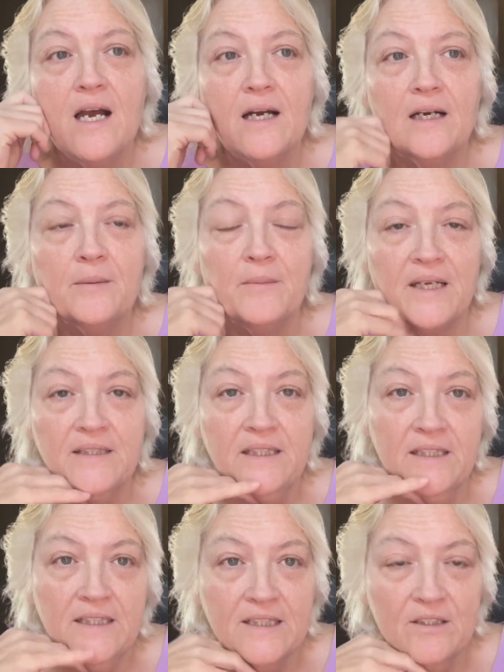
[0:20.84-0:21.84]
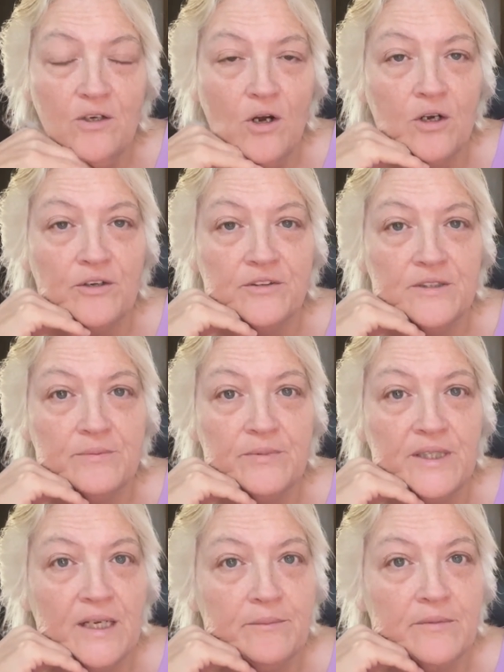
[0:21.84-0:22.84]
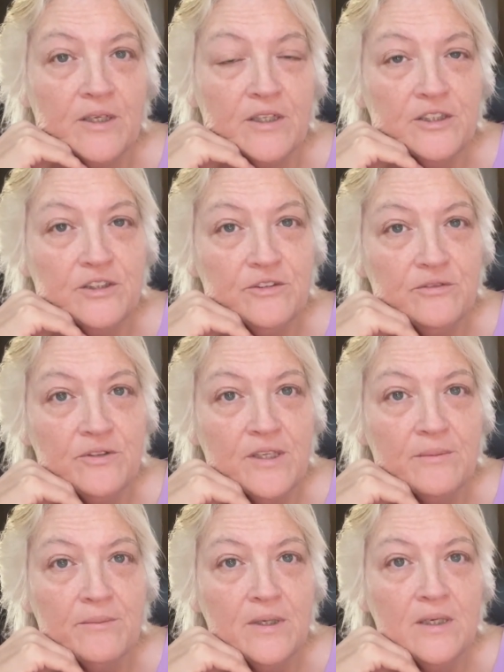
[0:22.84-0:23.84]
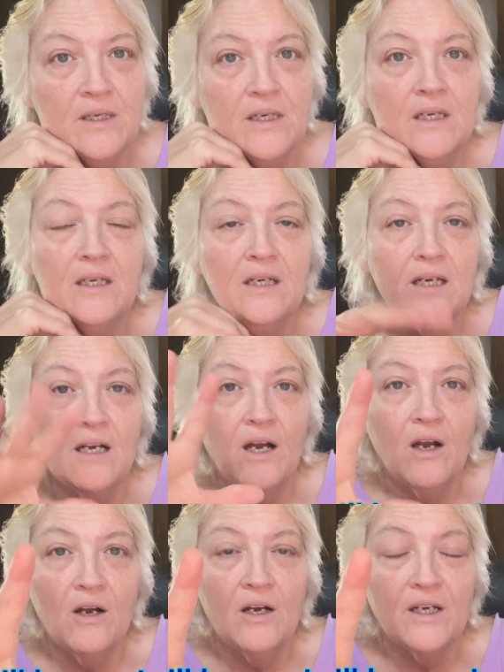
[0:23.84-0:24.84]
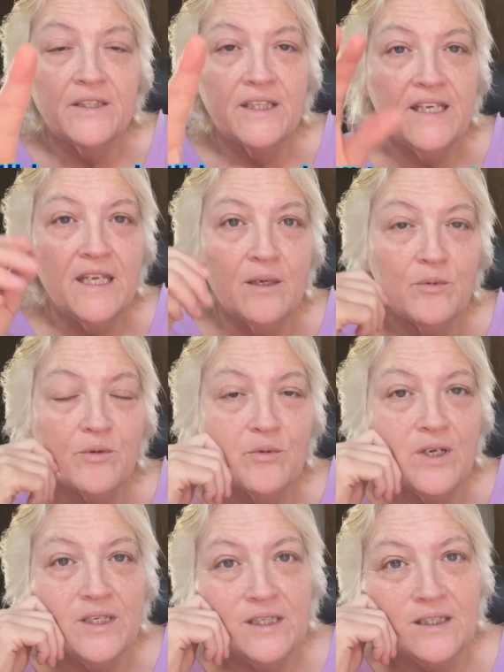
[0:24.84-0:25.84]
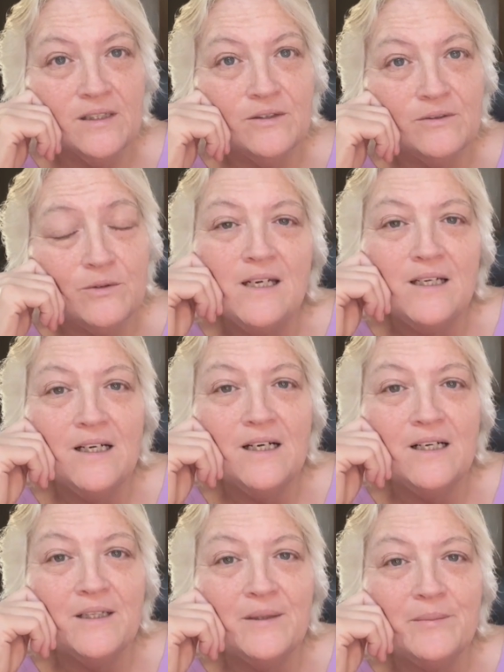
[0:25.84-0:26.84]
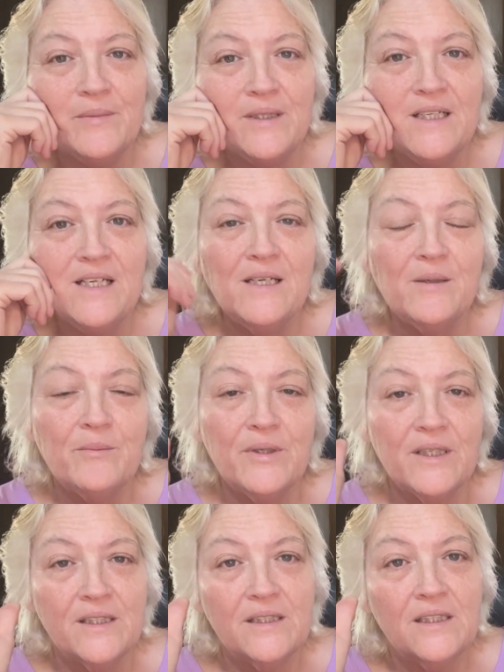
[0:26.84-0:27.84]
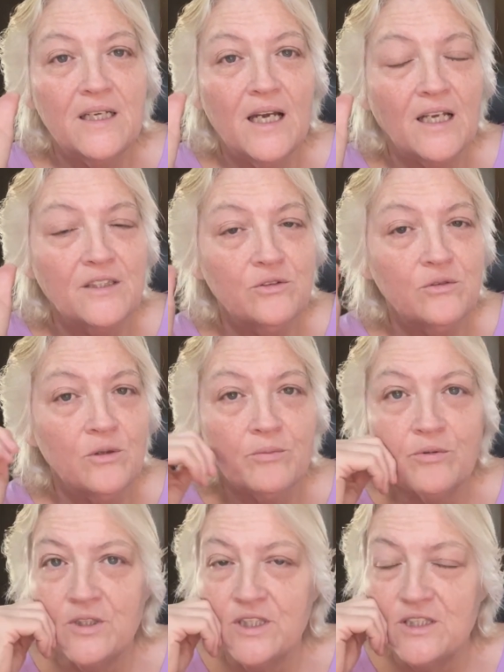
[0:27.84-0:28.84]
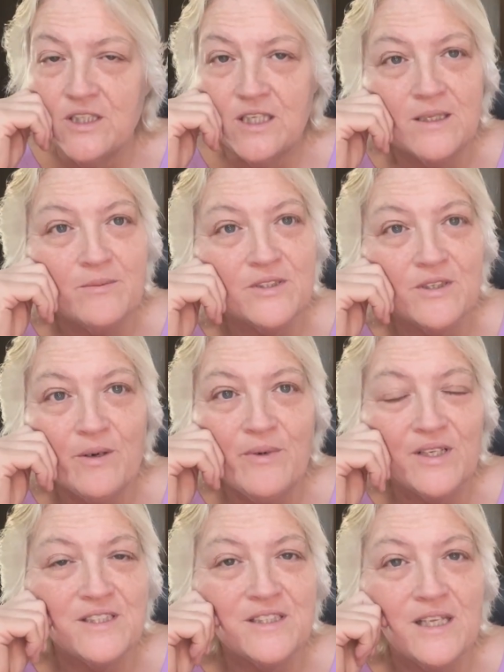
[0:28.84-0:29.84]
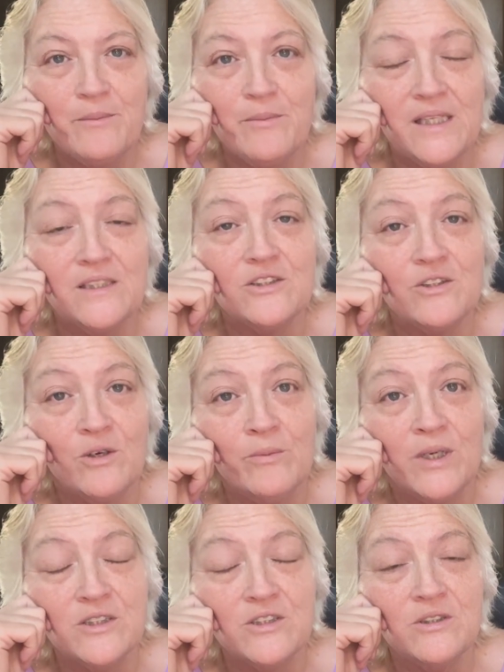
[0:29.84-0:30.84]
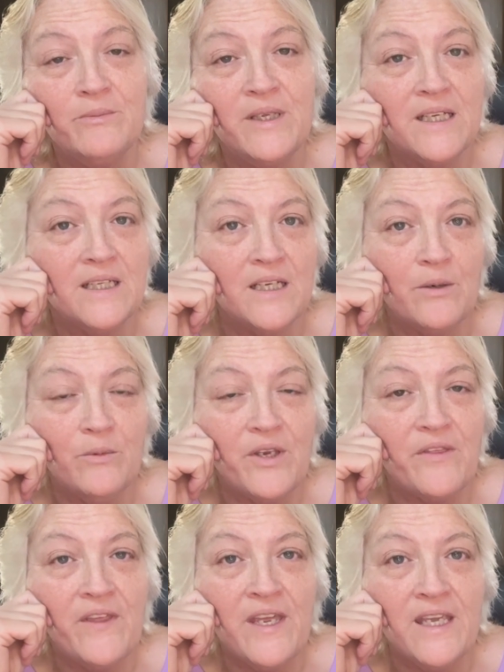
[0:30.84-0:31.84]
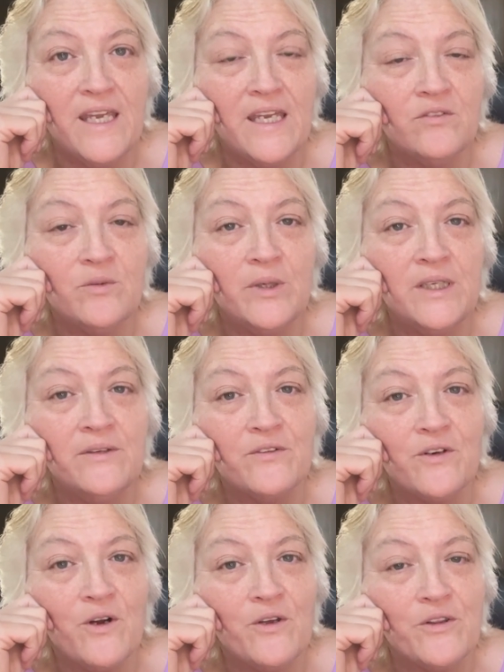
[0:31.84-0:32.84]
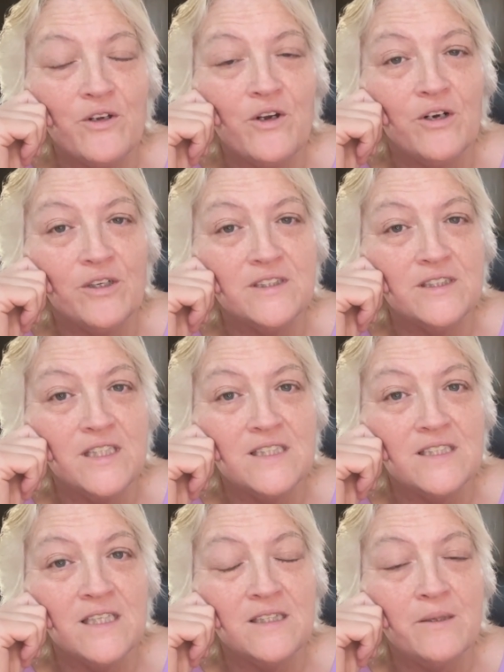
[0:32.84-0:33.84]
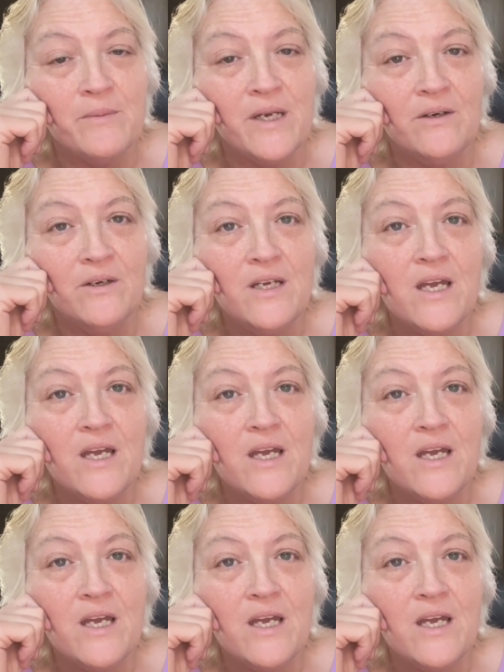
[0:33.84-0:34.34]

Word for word: Um, I did get cards, but I'm not going to do them on the camera right now. Um, but I do appreciate them so much. They mean so much to me, and I want to thank everybody for all the cards that they sent in the mail.